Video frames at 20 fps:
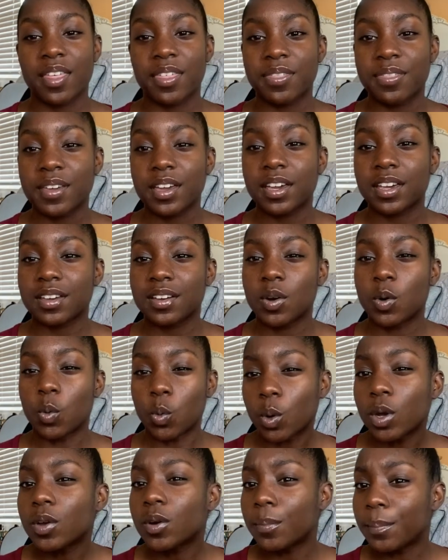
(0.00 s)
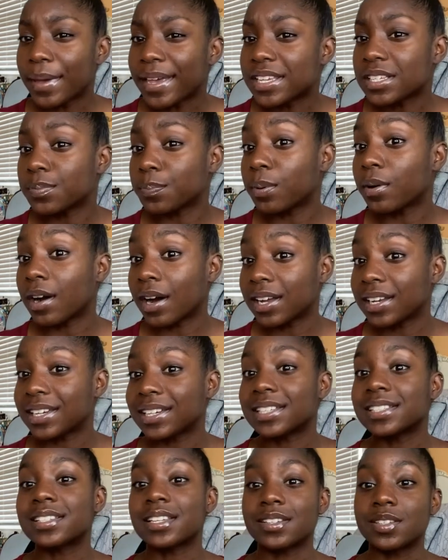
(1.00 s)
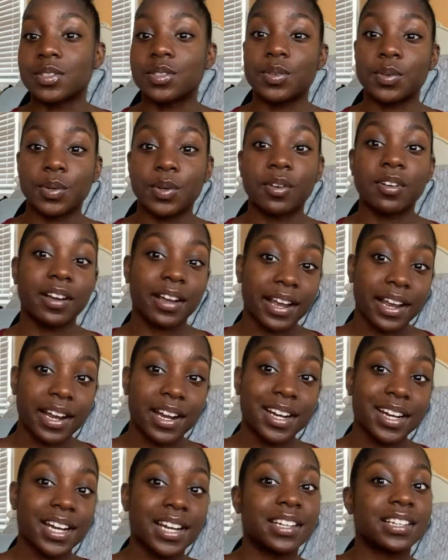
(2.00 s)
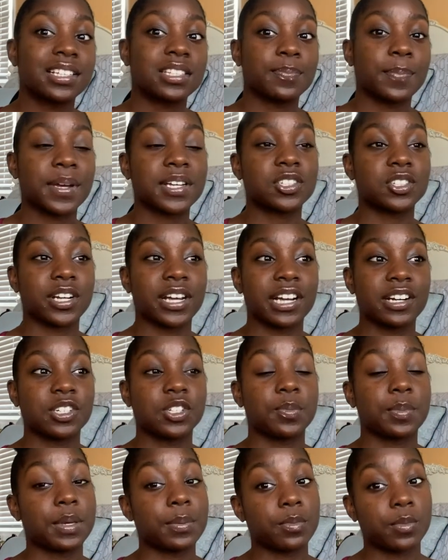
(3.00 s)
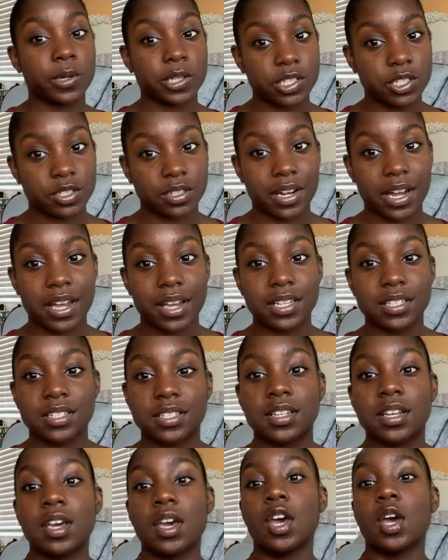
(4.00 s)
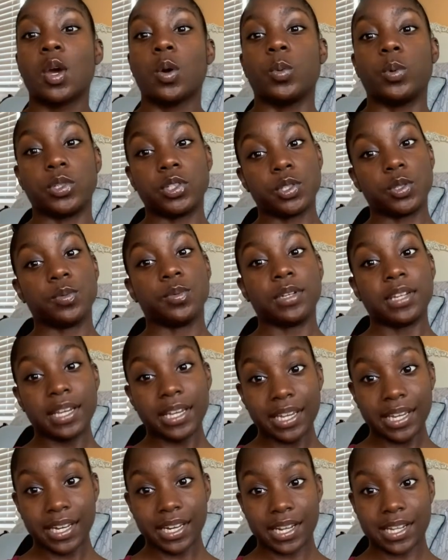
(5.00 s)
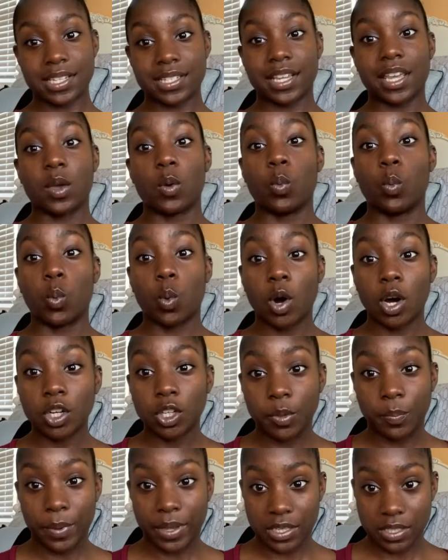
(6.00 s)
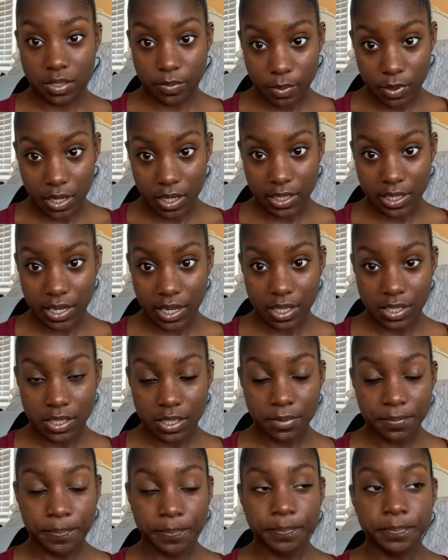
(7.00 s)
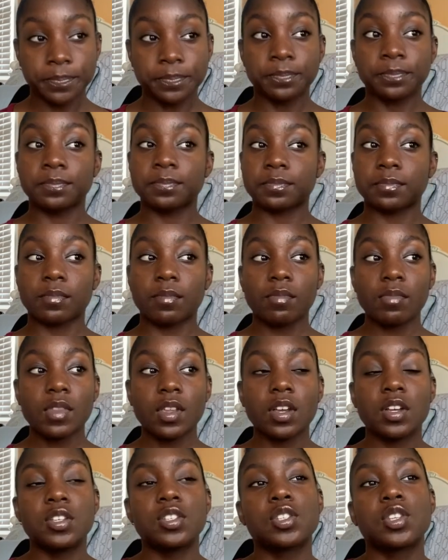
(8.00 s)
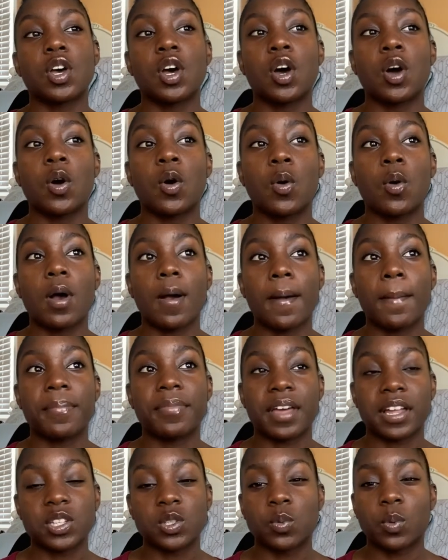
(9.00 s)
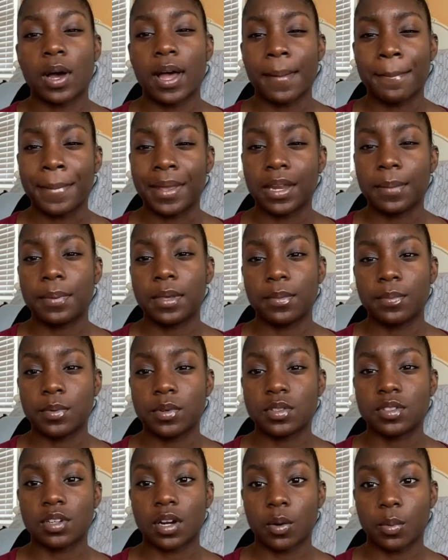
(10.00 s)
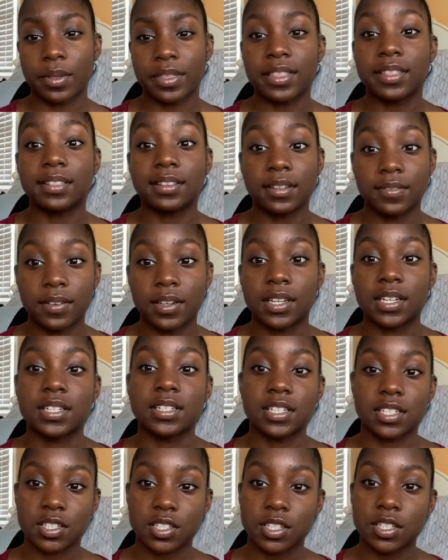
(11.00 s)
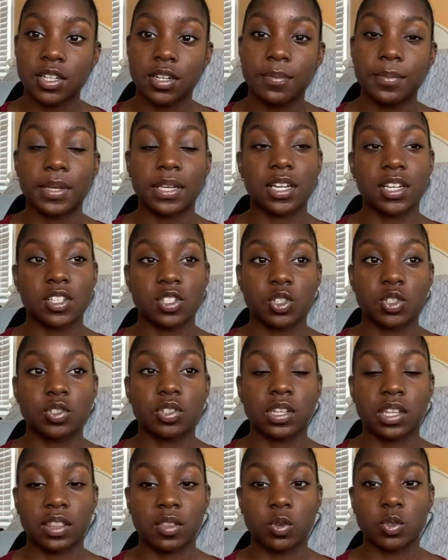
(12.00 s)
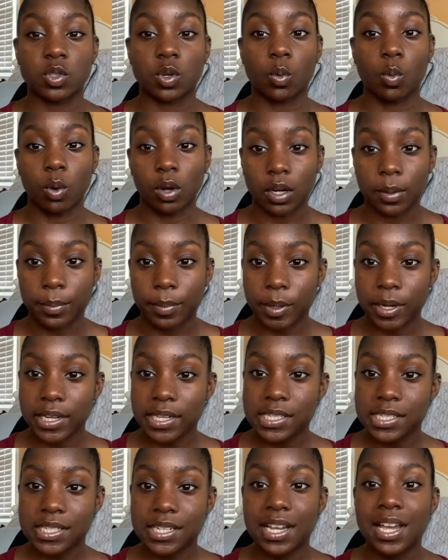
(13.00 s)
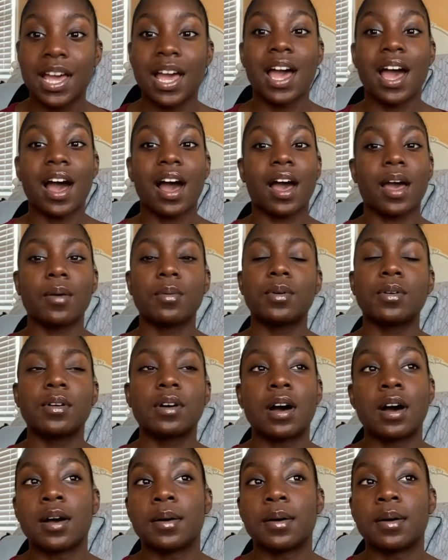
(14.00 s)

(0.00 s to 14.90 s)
thick oil-based products into your hair and expect your hair to be moisturized. What you need is a water-based product. So that's why many people start with leave-in conditioner, because usually those are water-based. I will